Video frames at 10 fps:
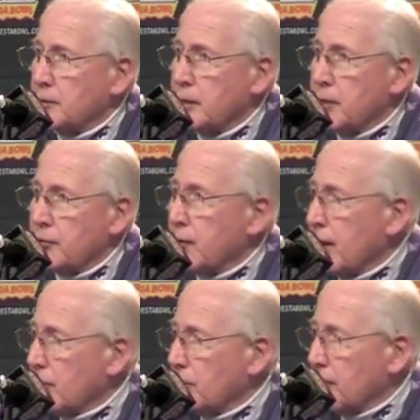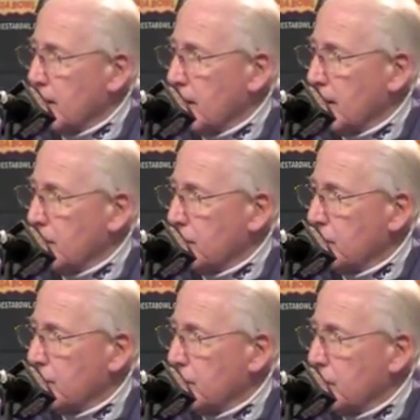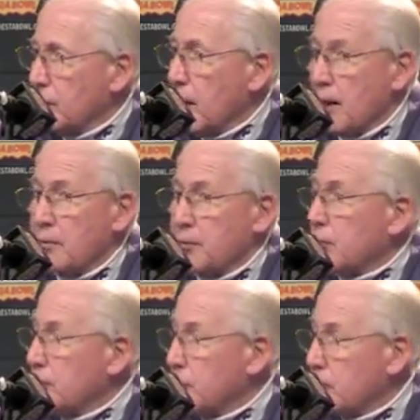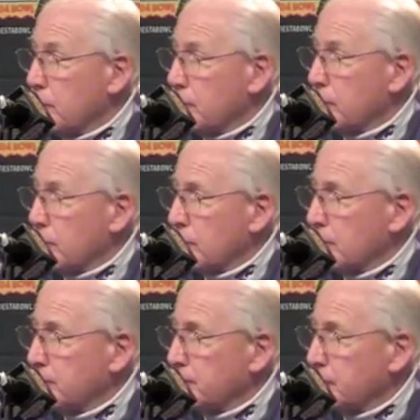has excellent hands, and obviously very physical,